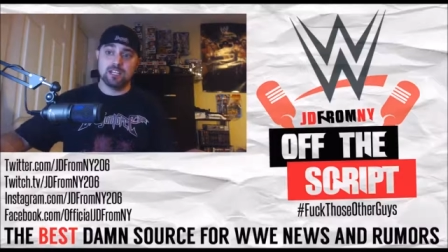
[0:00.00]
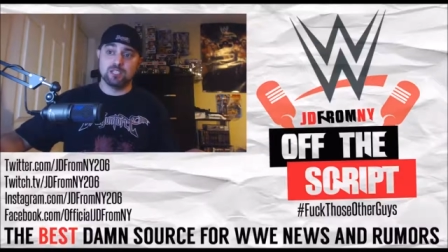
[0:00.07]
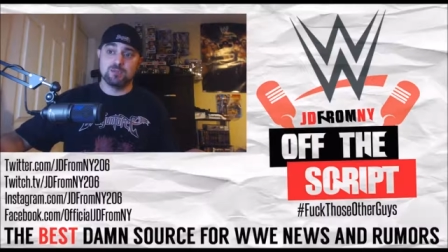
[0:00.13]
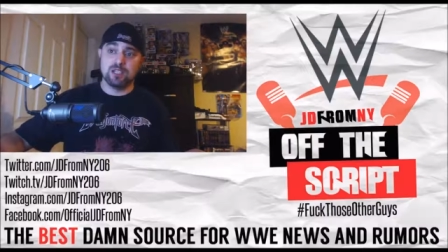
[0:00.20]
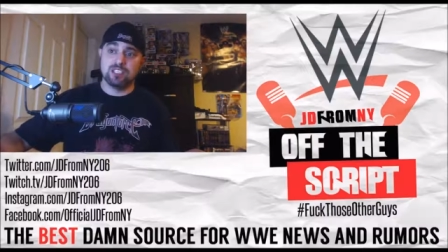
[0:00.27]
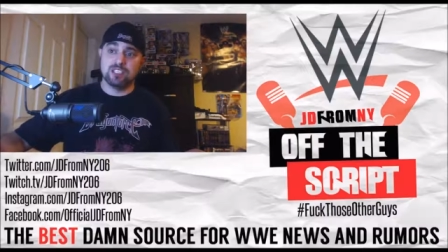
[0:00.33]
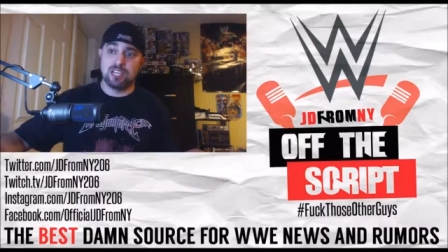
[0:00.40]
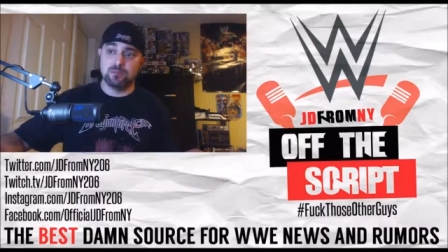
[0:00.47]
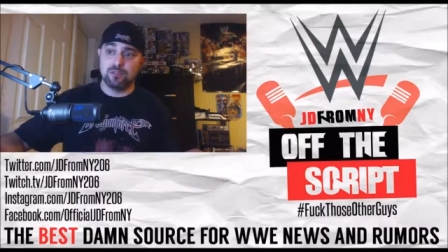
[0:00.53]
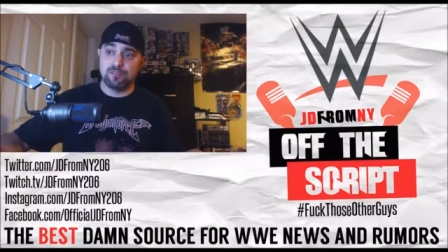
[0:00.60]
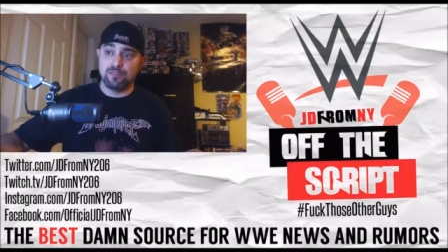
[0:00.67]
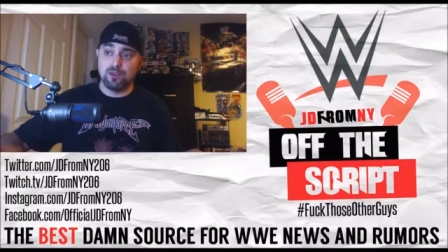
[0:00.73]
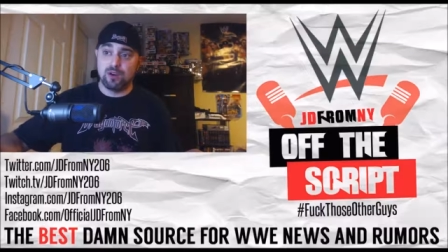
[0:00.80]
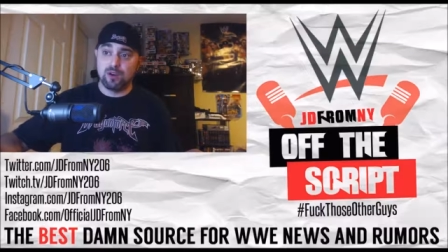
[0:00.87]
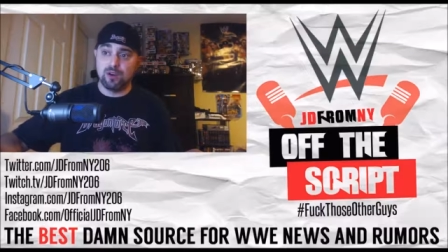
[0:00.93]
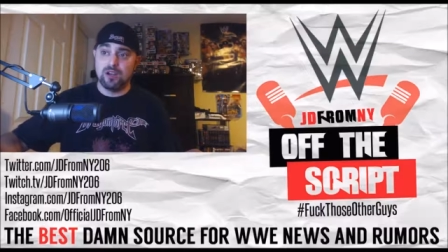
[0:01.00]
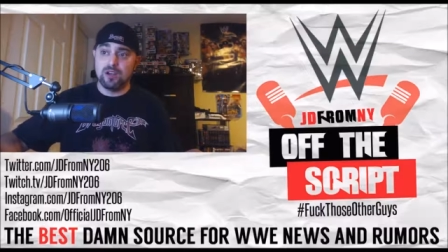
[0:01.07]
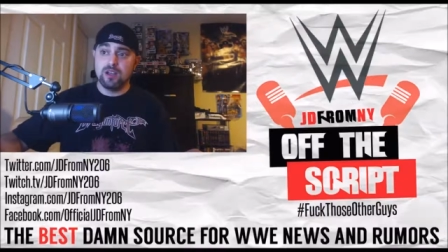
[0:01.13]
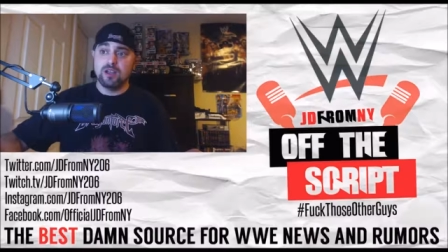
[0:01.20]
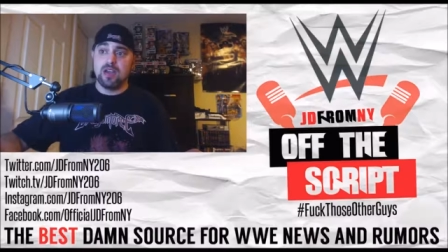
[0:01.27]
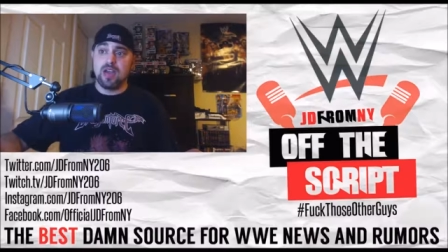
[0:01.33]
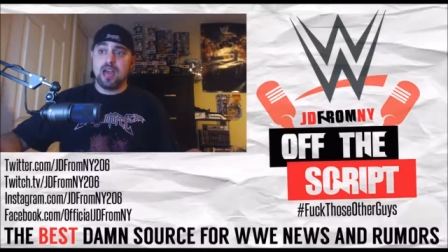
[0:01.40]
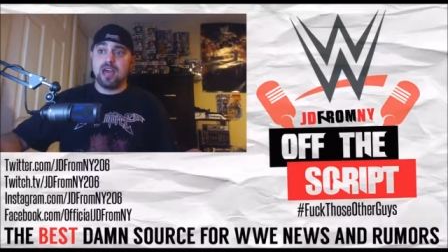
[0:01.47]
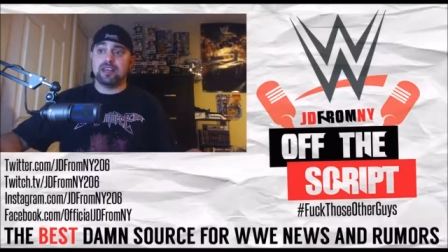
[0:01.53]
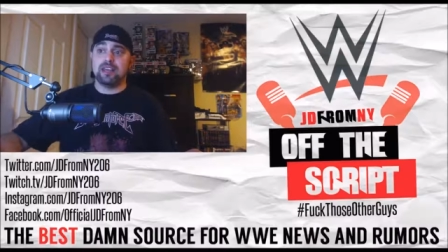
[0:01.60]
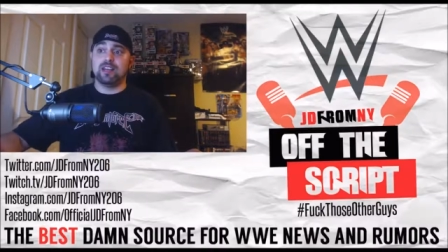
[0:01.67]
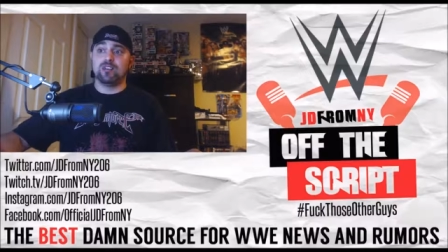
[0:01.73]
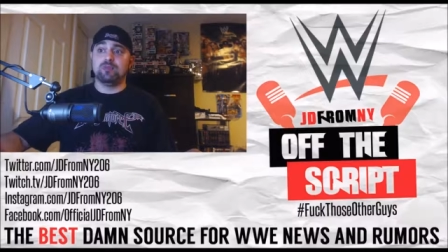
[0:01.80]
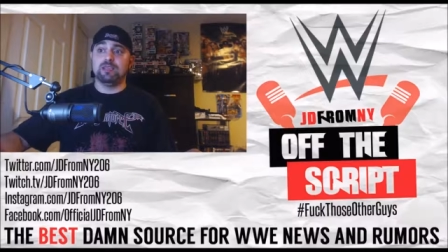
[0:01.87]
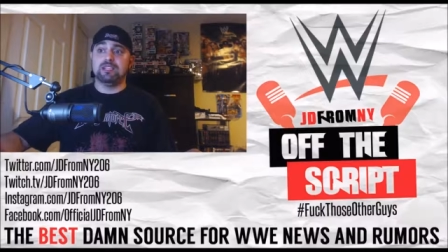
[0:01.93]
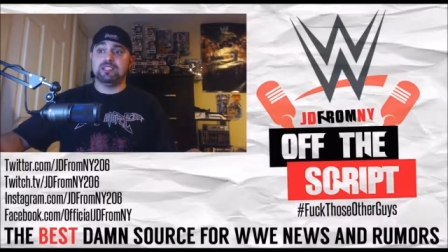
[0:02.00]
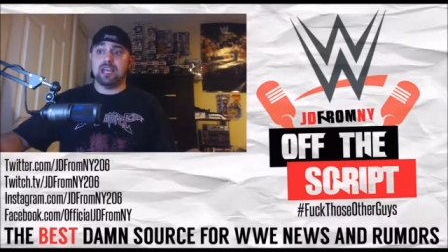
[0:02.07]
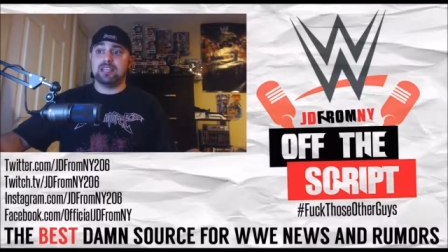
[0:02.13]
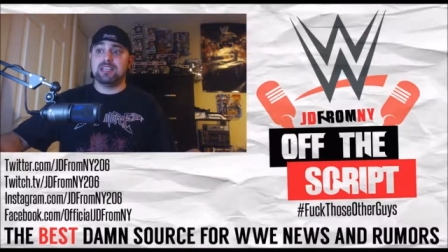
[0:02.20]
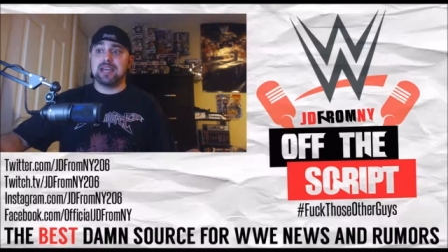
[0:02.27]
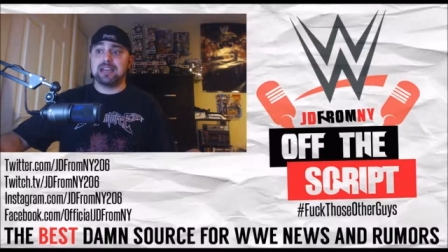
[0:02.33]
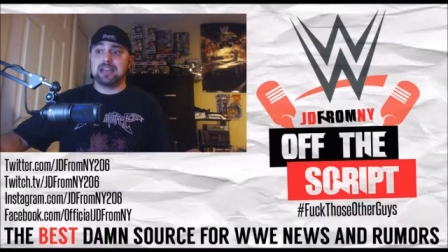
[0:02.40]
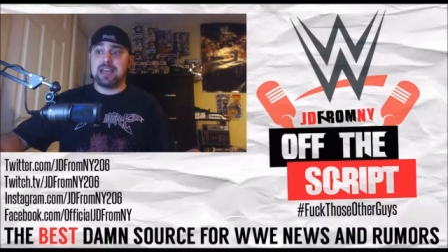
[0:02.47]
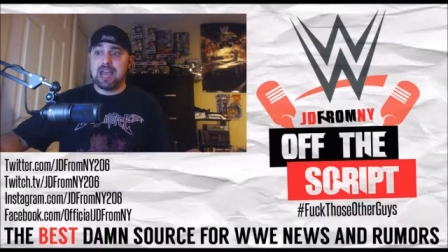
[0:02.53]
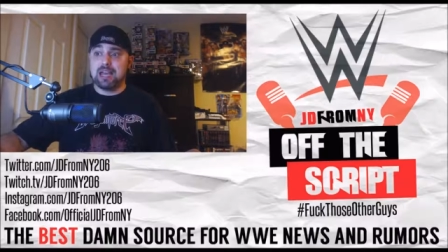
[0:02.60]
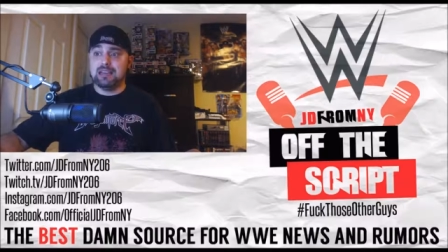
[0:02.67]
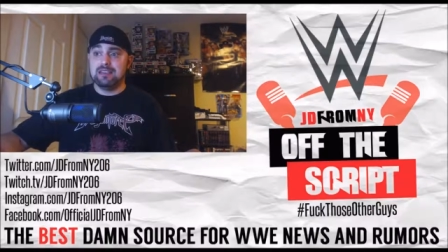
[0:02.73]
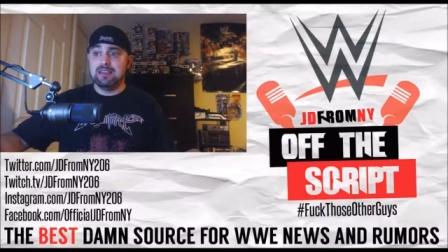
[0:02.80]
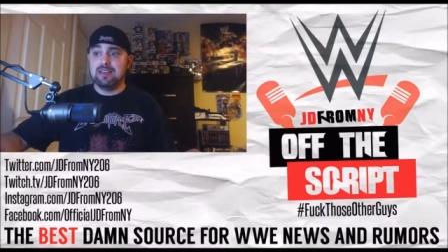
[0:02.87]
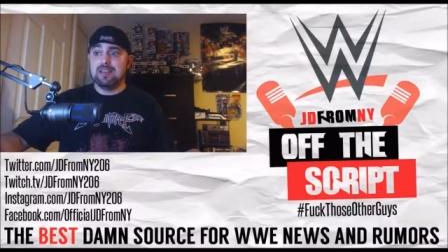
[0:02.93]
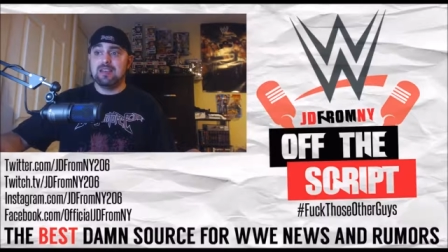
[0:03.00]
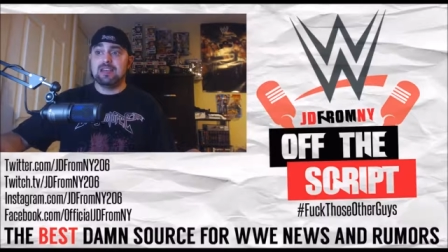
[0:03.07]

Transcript: It has been said before, and it'll be said yet again.